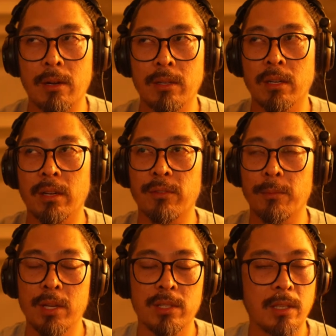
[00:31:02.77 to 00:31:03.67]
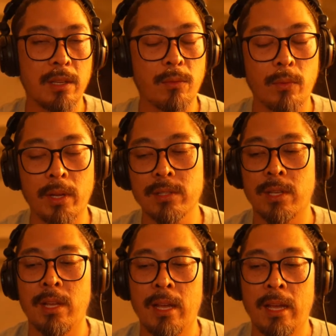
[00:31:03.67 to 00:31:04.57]
your information in different ways,
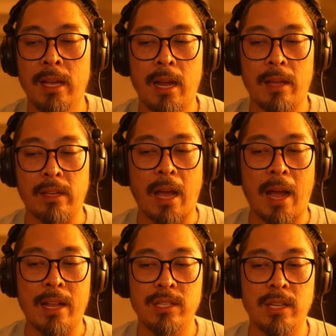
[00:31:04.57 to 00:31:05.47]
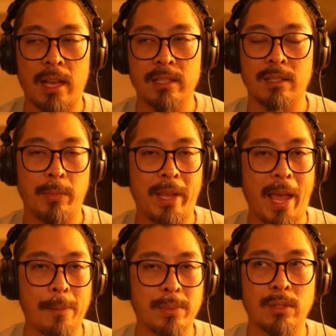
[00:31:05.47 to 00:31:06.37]
I think IG has some
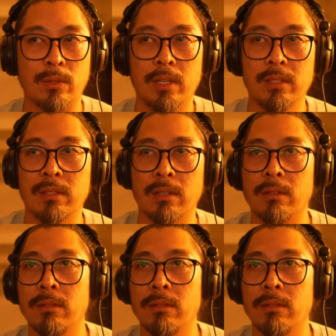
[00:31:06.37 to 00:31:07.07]
caps to it. So,